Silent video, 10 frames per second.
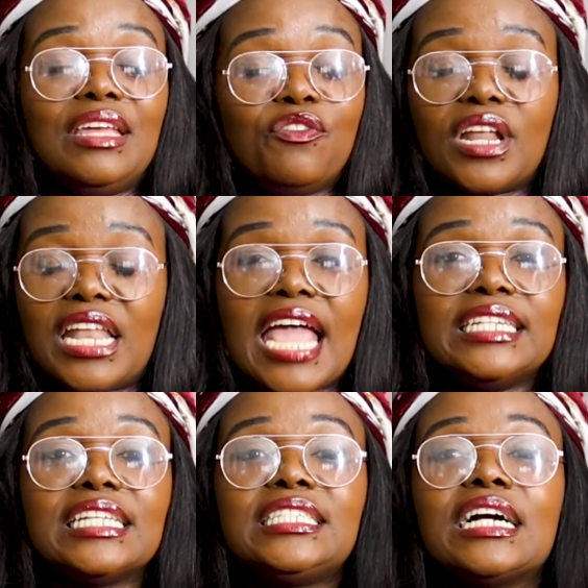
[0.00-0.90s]
even want to lie. It
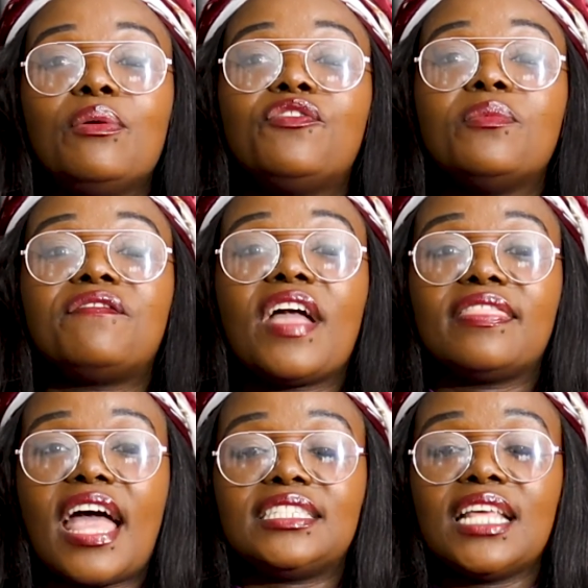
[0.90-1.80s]
doesn't take away from the fact
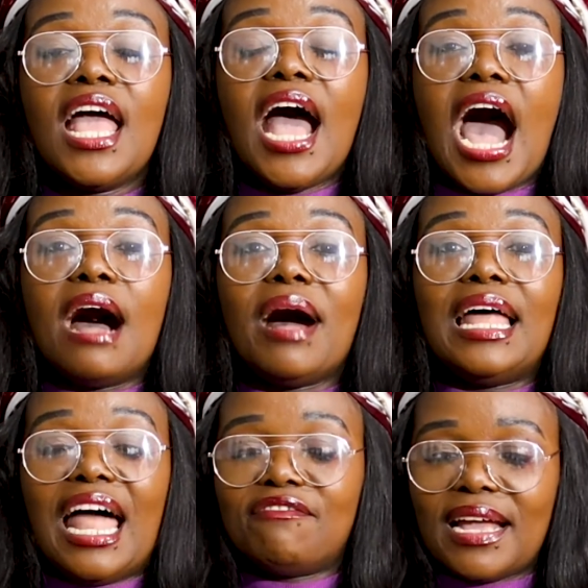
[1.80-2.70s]
that I
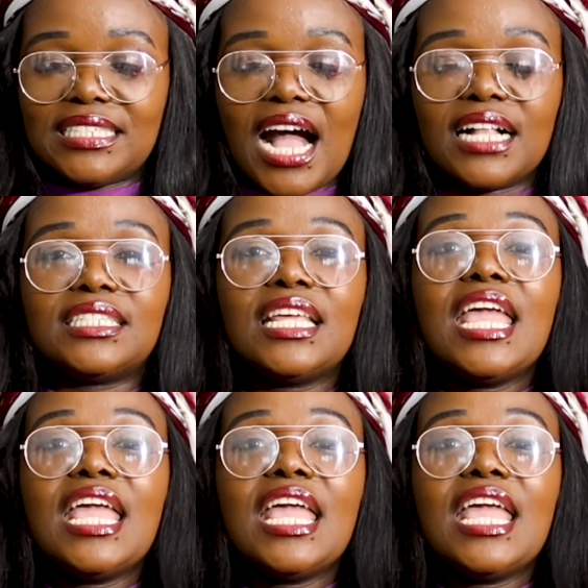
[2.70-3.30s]
love my child.